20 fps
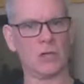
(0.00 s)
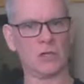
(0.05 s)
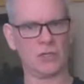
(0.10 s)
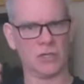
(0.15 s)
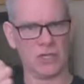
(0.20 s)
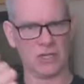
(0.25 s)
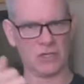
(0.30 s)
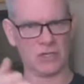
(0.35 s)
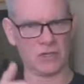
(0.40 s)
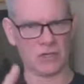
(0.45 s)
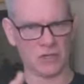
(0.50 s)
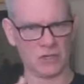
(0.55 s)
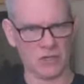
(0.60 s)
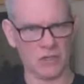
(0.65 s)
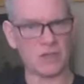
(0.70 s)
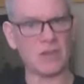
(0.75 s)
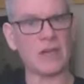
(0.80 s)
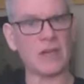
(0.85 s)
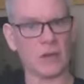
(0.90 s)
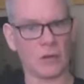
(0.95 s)
Jesus
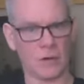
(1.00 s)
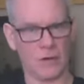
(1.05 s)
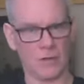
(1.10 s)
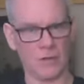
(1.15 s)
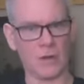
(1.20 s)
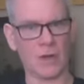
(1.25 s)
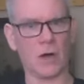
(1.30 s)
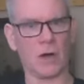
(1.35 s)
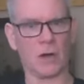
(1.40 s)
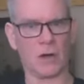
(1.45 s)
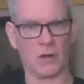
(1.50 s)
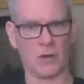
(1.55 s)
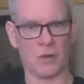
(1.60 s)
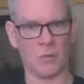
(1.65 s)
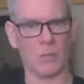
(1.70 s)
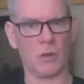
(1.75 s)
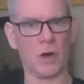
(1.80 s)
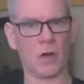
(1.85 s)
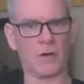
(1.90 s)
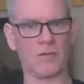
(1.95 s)
is here in the
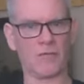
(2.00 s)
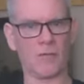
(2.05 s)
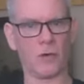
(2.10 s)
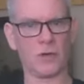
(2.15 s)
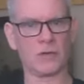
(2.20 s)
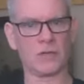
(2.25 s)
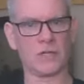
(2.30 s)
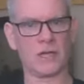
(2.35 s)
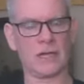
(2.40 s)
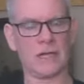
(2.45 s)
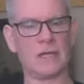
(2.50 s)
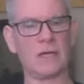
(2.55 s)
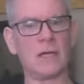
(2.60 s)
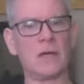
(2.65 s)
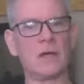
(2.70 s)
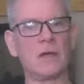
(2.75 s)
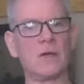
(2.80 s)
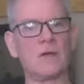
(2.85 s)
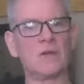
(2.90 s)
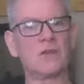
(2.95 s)
garden, Mark 14,
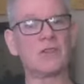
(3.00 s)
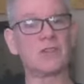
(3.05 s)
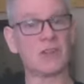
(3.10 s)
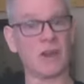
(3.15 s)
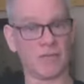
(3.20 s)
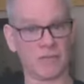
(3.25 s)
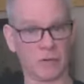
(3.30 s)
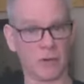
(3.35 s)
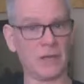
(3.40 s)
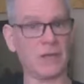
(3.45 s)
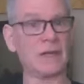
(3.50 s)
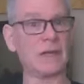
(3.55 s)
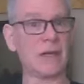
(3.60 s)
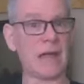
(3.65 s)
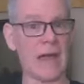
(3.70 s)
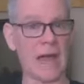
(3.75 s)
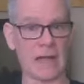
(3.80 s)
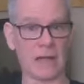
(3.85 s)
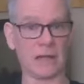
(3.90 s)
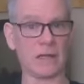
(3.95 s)
suffering in
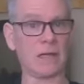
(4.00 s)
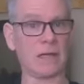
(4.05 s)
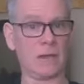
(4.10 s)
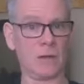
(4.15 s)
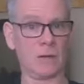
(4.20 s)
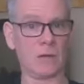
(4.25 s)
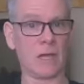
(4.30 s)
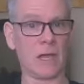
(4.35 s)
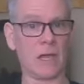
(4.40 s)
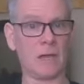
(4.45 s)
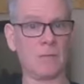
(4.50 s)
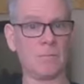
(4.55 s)
agony, okay?